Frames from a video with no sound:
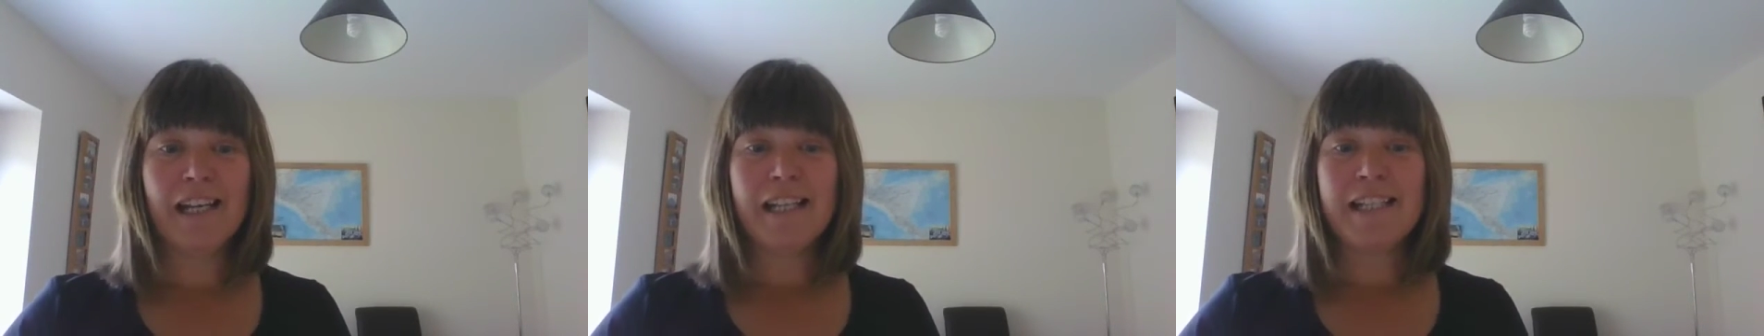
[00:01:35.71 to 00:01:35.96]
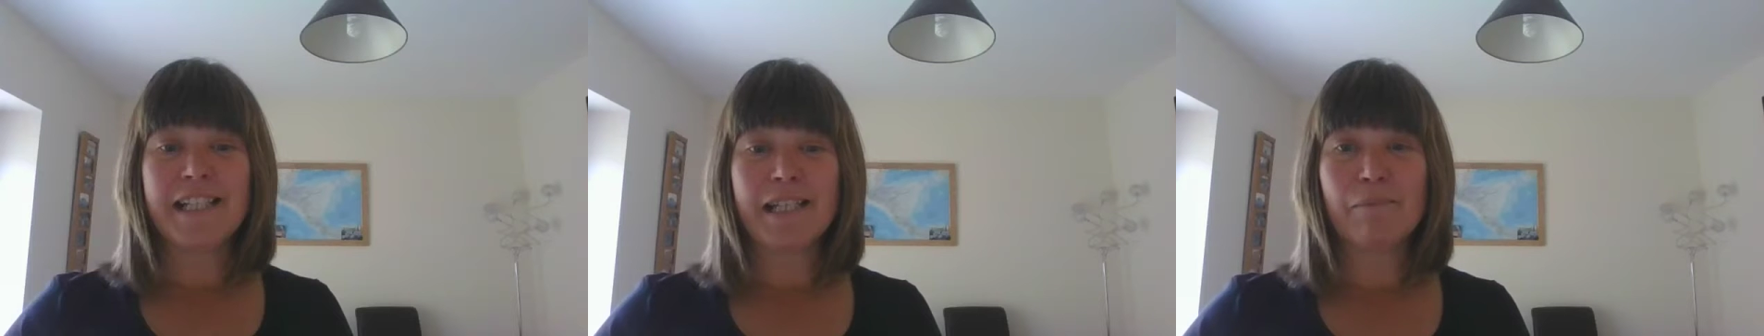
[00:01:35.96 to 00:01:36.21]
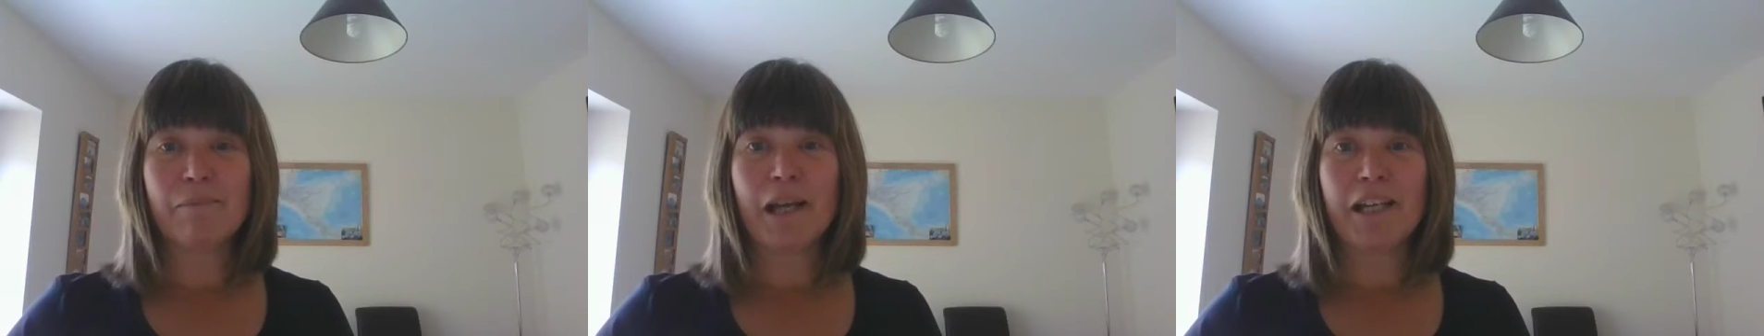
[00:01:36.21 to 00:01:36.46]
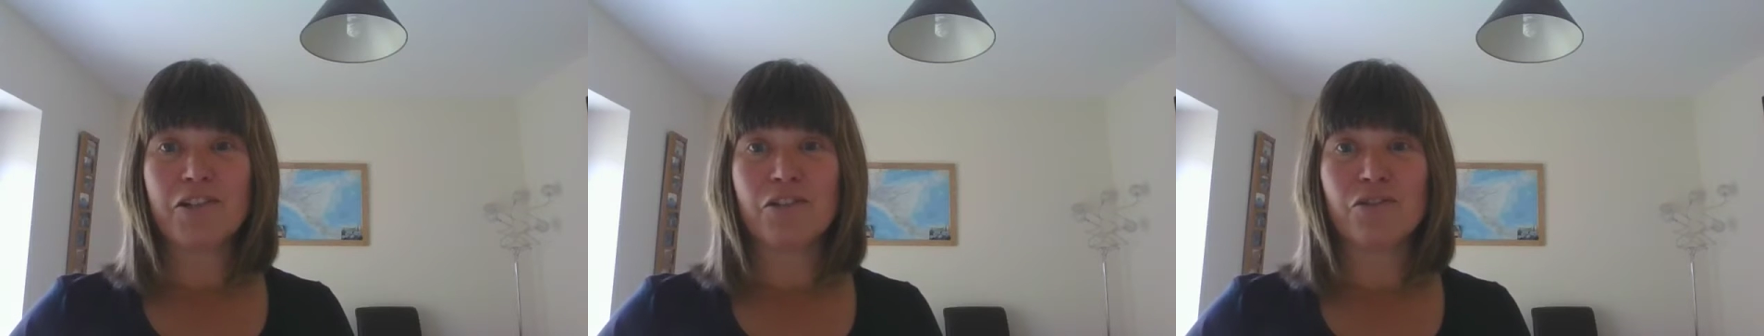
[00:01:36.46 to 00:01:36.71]
seeing
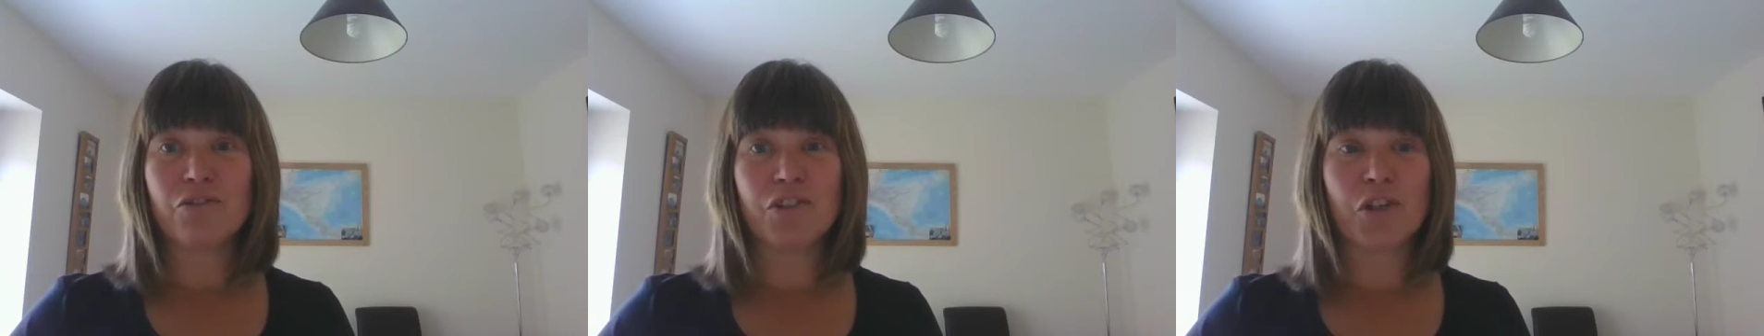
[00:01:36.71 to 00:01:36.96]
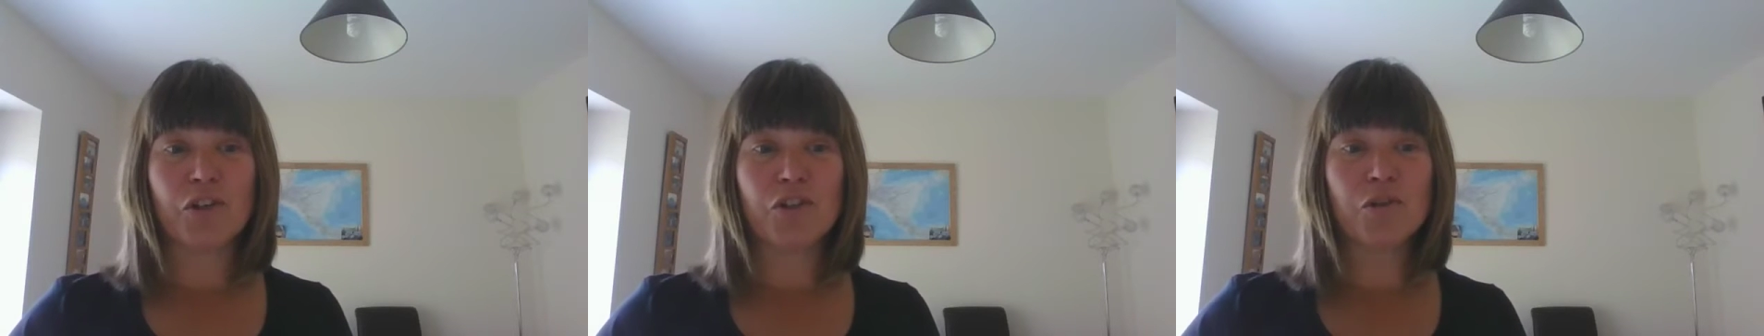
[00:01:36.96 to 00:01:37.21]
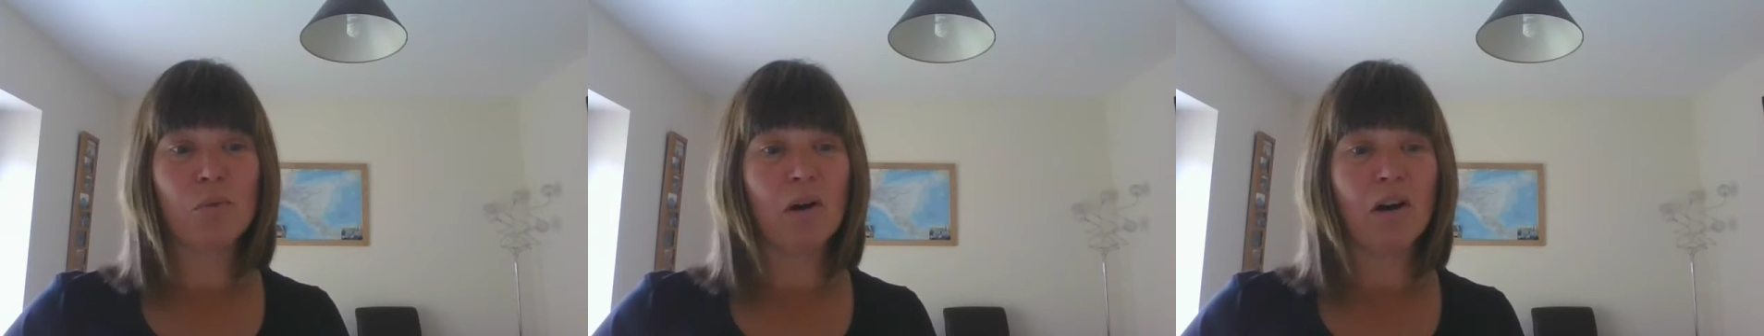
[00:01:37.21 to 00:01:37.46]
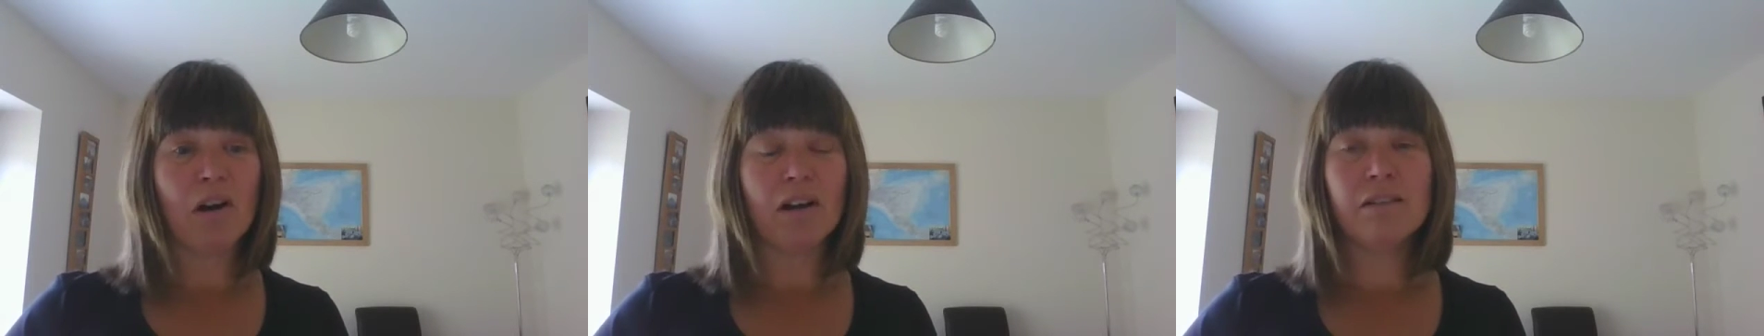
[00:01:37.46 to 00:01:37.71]
patients return to
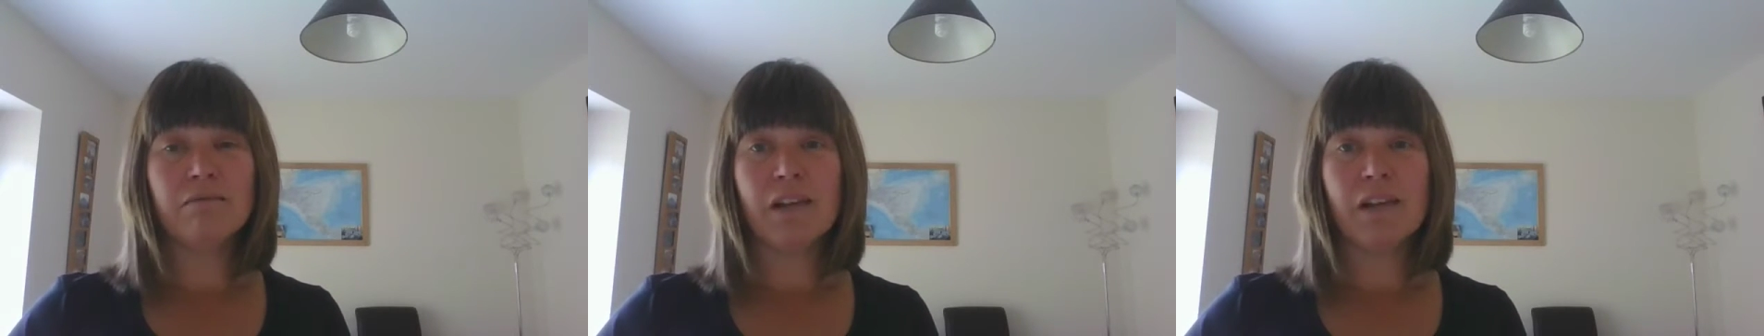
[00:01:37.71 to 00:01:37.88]
work,